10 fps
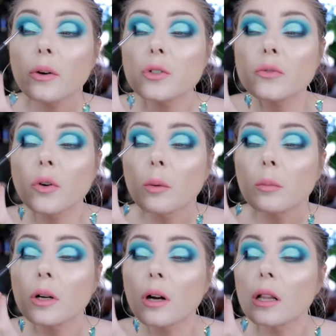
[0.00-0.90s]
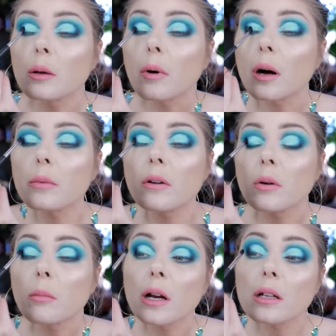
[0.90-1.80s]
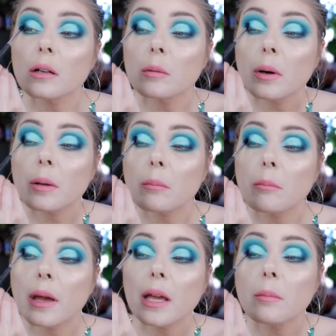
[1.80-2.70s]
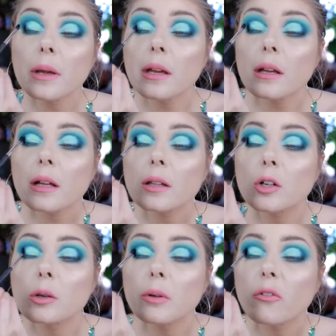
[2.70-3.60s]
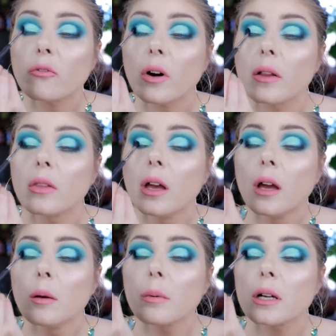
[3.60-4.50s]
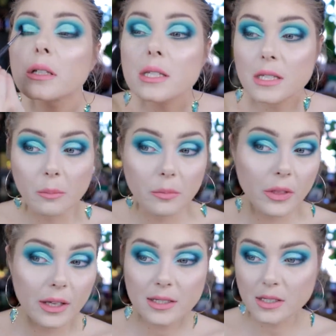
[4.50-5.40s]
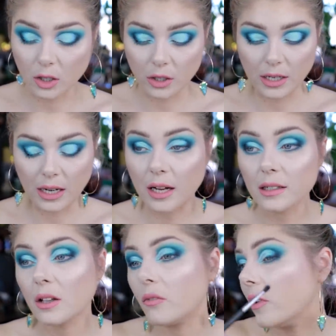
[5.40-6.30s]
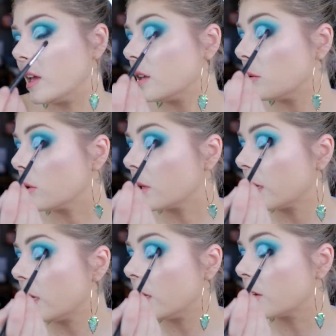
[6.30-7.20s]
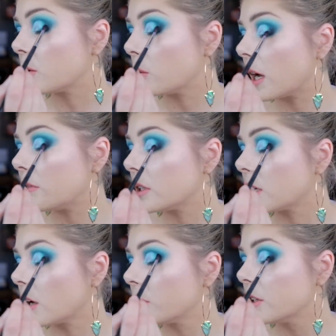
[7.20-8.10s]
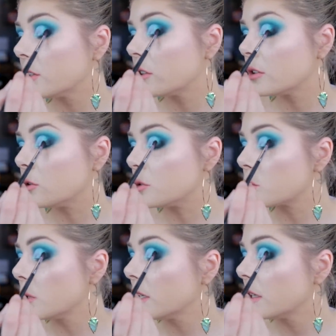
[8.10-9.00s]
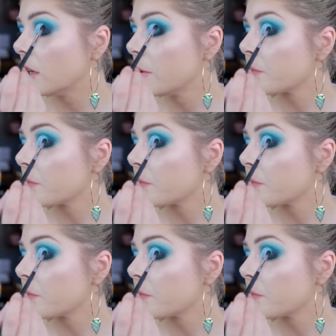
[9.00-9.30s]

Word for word: those from Colourpop, never mind. But maybe it could be fun, because some things are not available here. We haven't gotten it to Sweden,